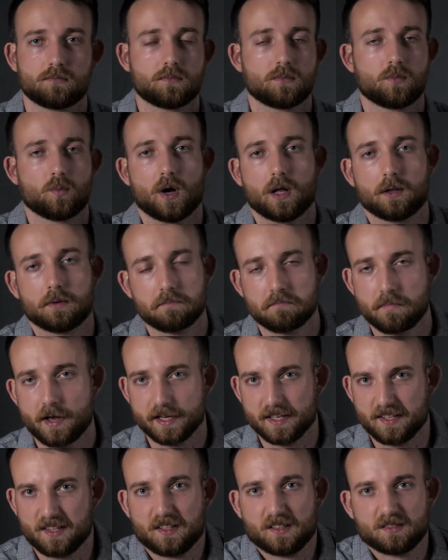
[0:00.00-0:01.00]
well,
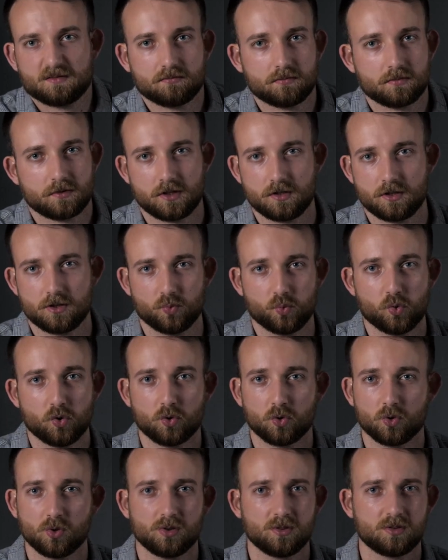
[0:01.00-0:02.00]
anything. Your
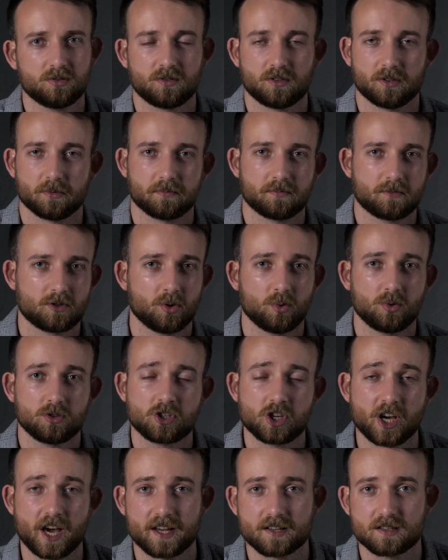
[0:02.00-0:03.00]
wall, your tool
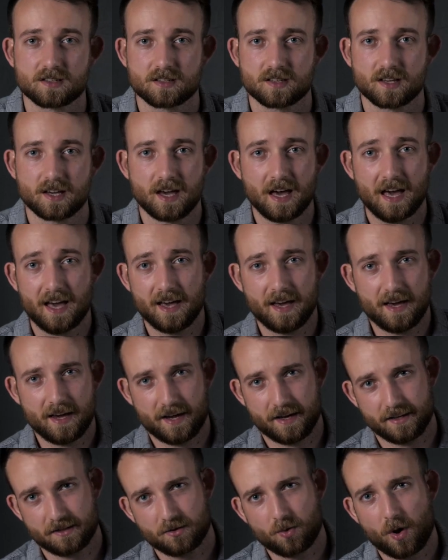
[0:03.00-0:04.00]
chest.
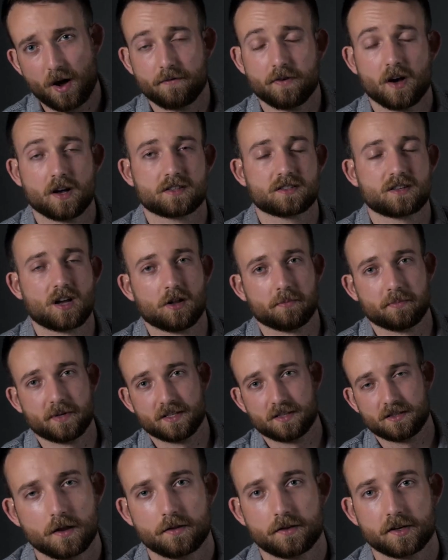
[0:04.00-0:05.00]
It's quite a versatile
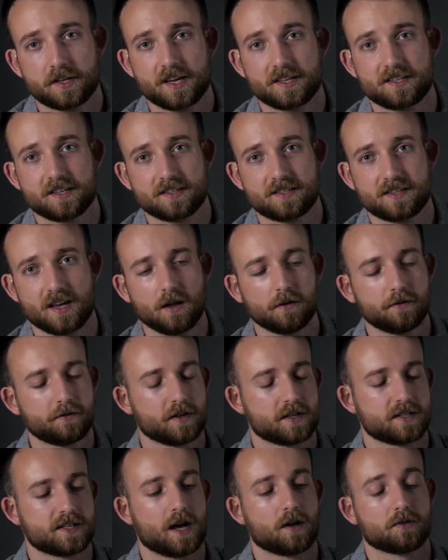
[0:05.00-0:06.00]
piece. The kit itself
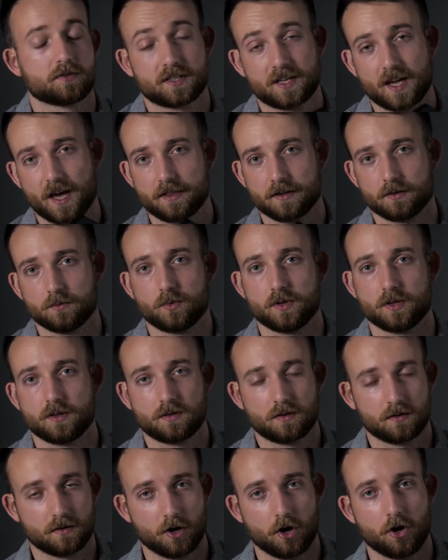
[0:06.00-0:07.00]
is held together
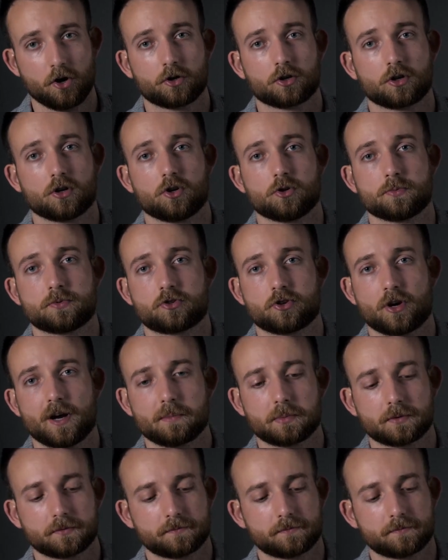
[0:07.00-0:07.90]
with a hook and loop strap